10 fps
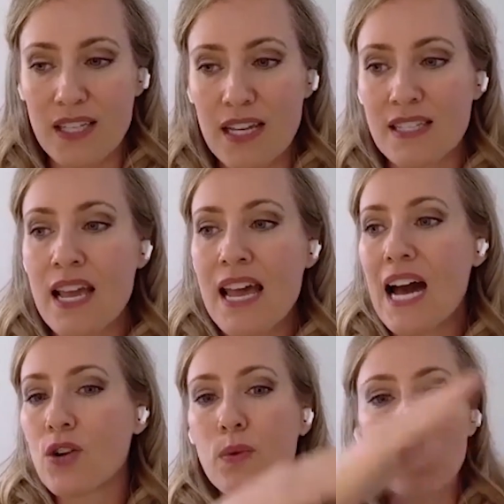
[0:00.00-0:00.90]
success?
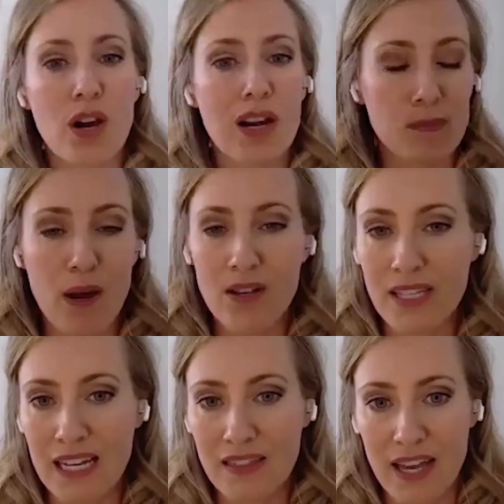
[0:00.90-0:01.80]
How can we cross
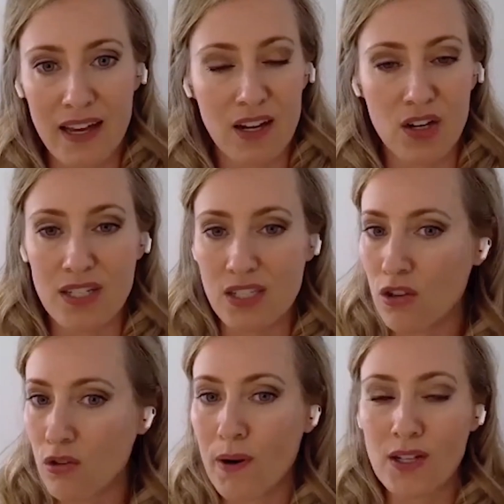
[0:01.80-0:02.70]
pollinate that across
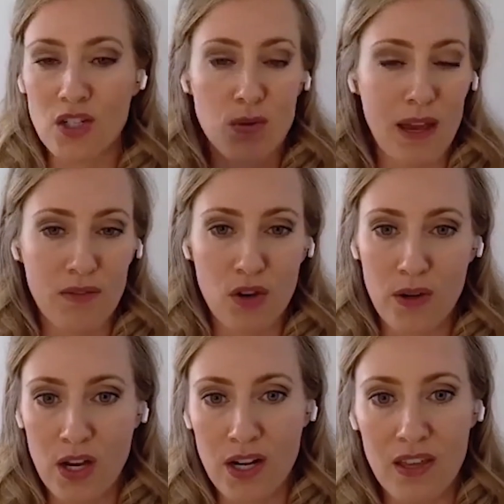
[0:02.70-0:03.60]
all the projects we have
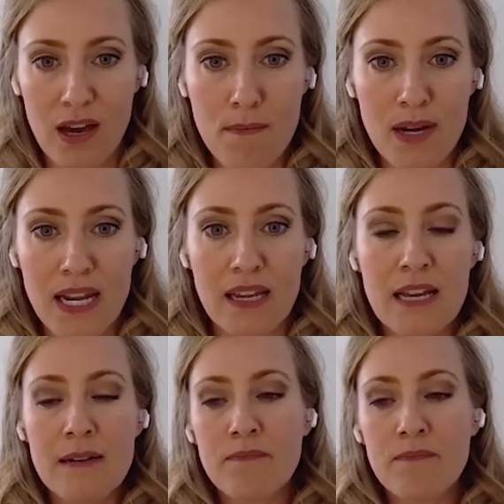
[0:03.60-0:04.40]
going on at the company?